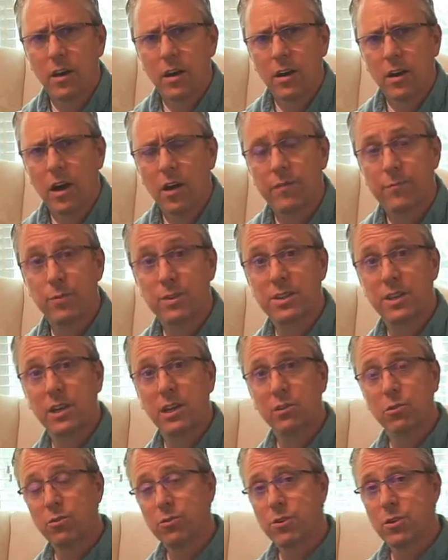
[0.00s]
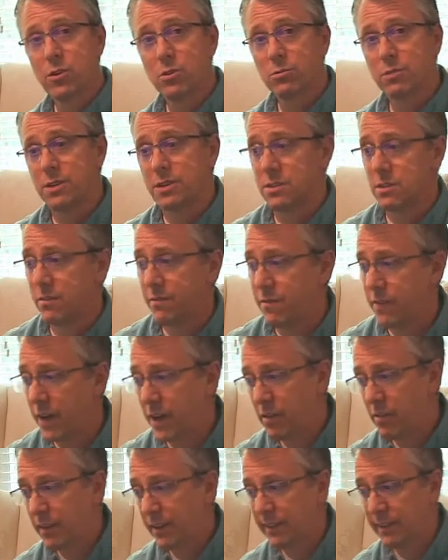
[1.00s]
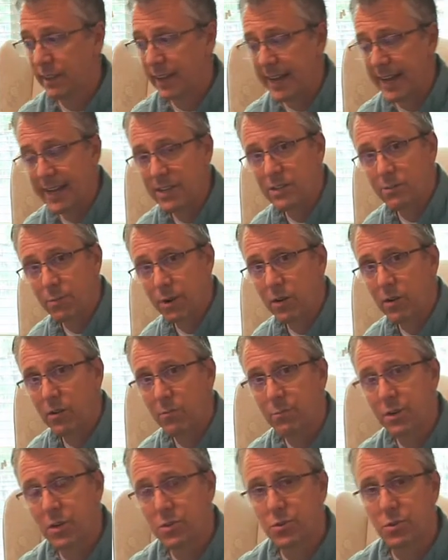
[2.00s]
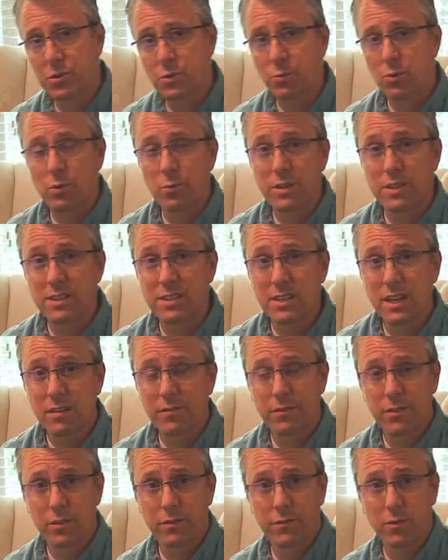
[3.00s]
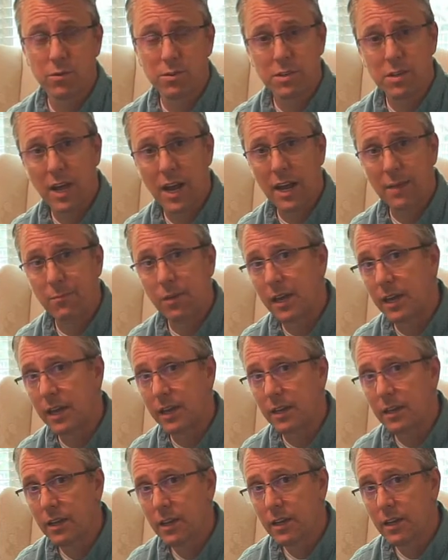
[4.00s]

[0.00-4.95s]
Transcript: Of particular note is the very last pair of measures where we see for the first time a,